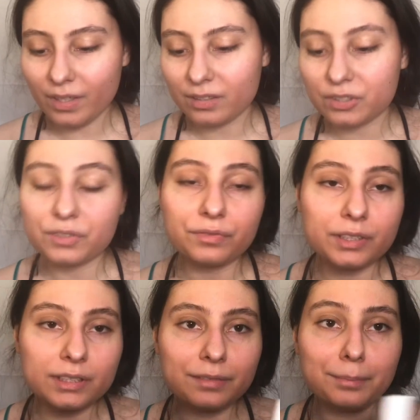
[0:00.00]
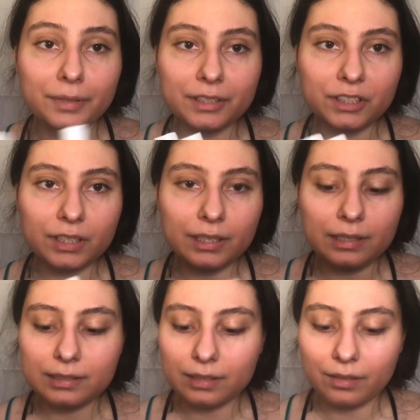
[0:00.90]
so first
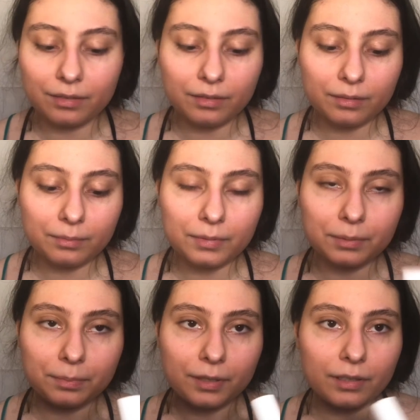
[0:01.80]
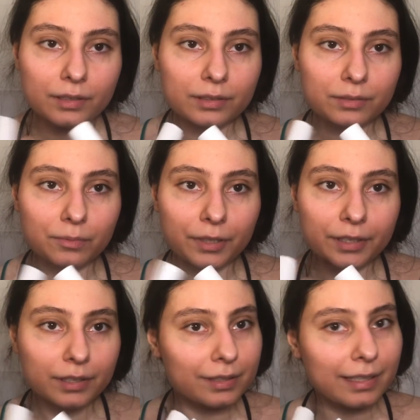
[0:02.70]
impressions, the products work
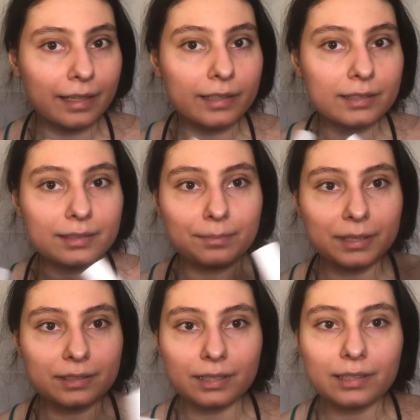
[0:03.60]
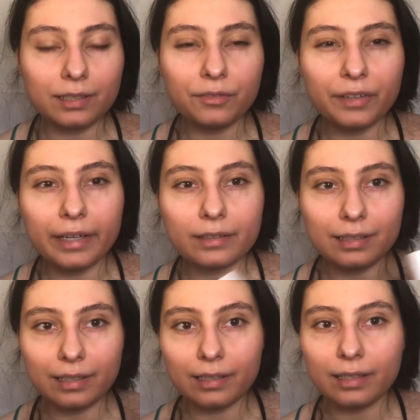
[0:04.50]
nice. My skin didn't react.
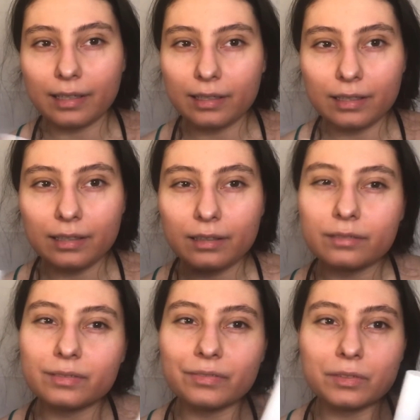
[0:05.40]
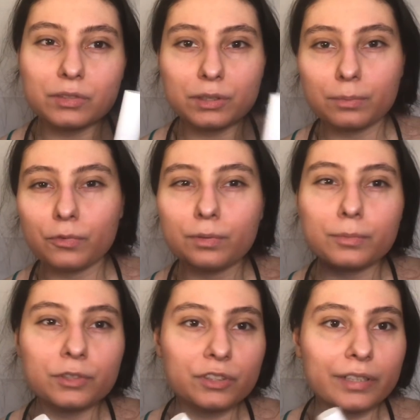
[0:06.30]
I like it. It feels smooth,
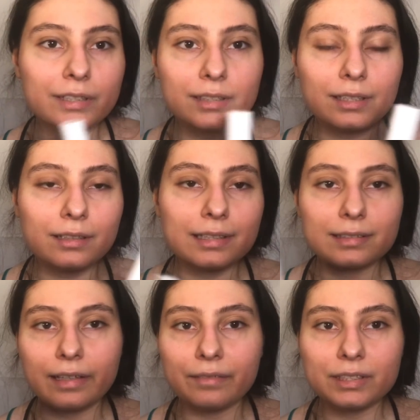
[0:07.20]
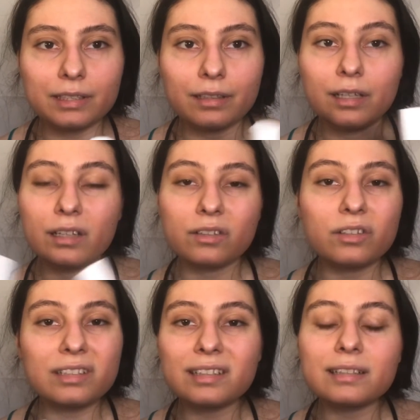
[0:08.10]
moisturizing. That's how it's. The
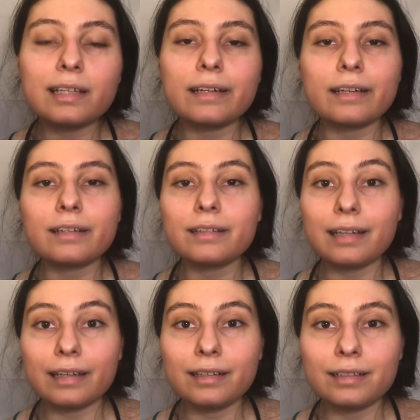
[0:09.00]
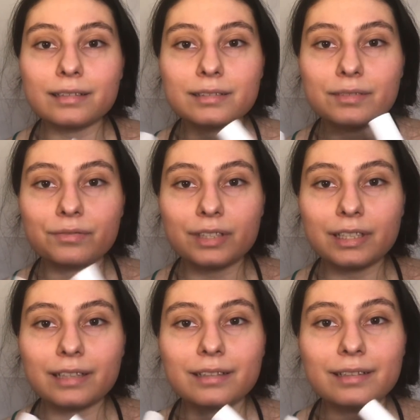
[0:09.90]
only thing that I didn't like is the
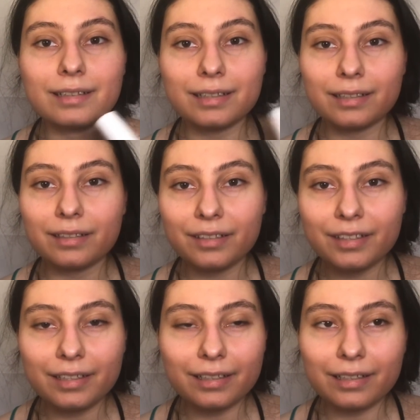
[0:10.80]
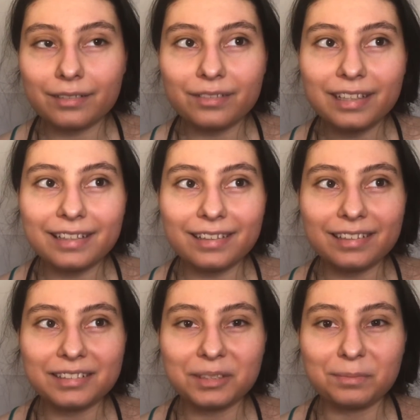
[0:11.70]
freaking color. I don't like that it's